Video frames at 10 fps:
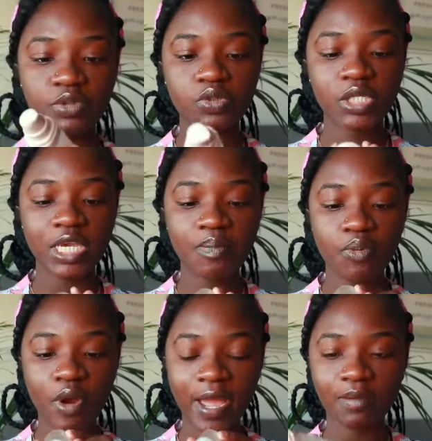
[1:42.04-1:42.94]
Beauty
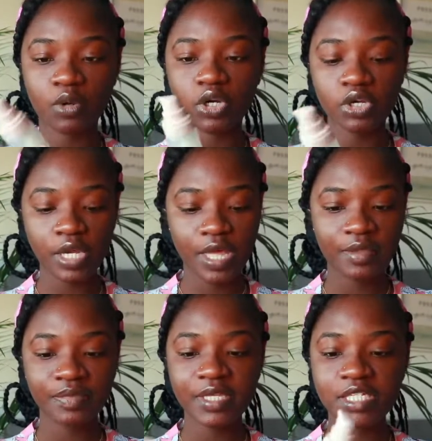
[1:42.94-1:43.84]
primer.
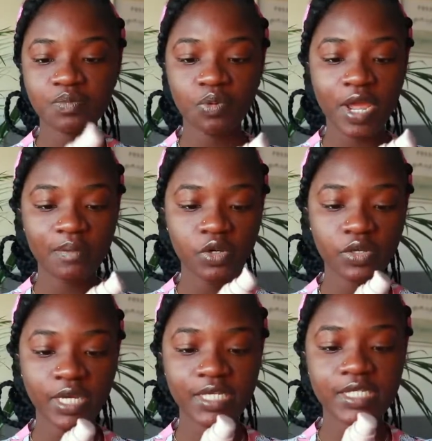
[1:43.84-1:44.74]
This
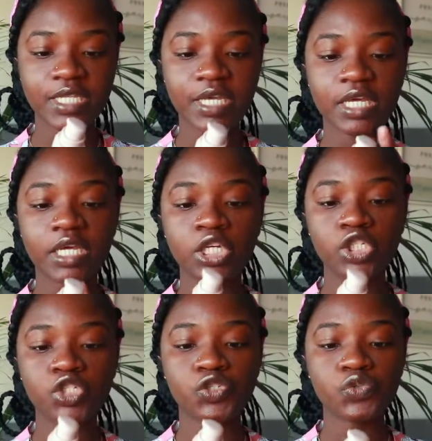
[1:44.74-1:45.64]
primer is the
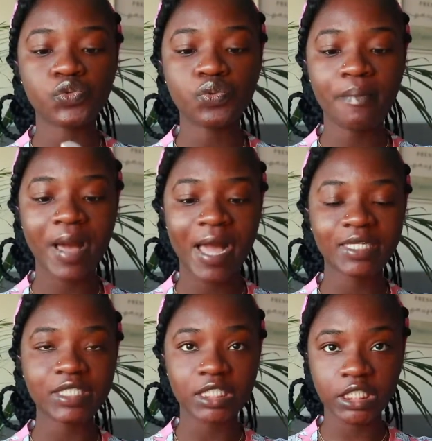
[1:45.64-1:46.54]
True
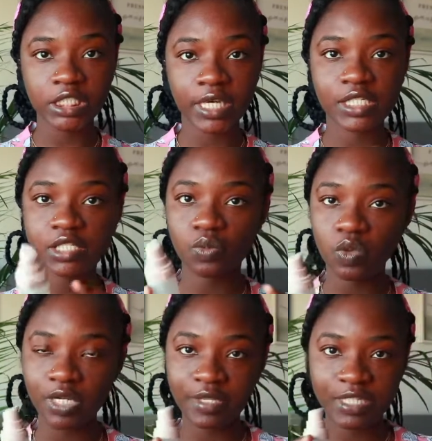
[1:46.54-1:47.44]
Matte. It's the
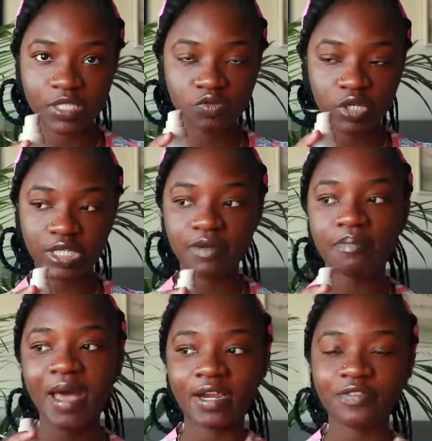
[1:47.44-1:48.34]
one that's really
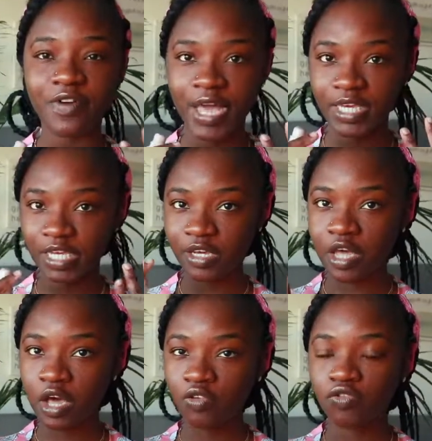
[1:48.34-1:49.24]
mattifying
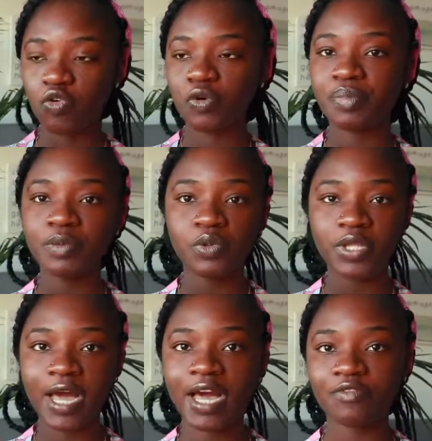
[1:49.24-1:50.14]
for people
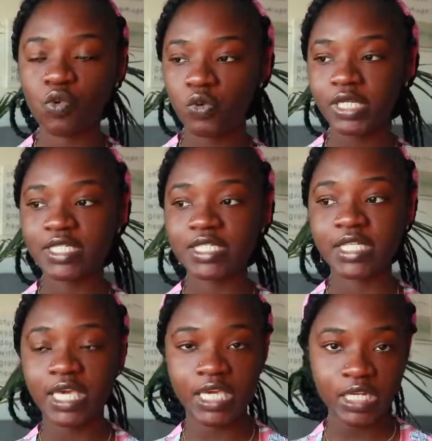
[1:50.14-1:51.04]
that have oily
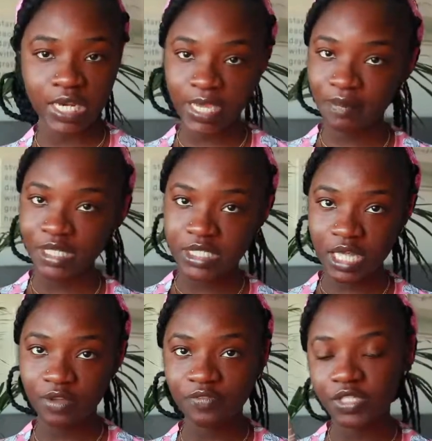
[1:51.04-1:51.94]
skin like
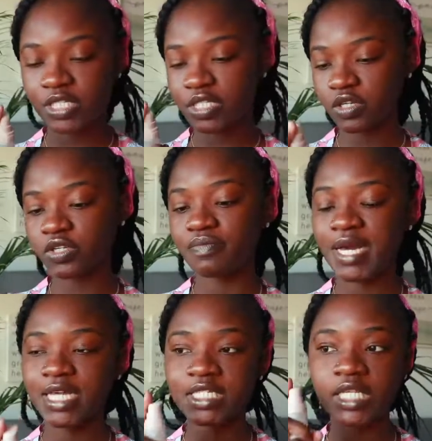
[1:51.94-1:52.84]
myself. This is a good
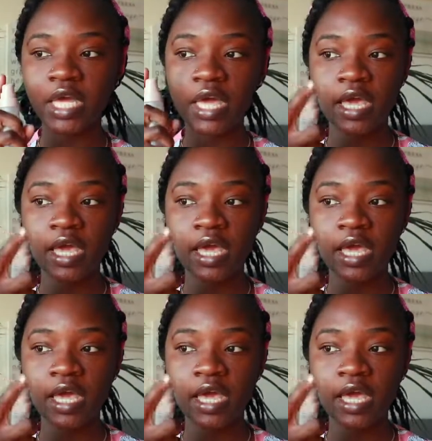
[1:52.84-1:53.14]
mask.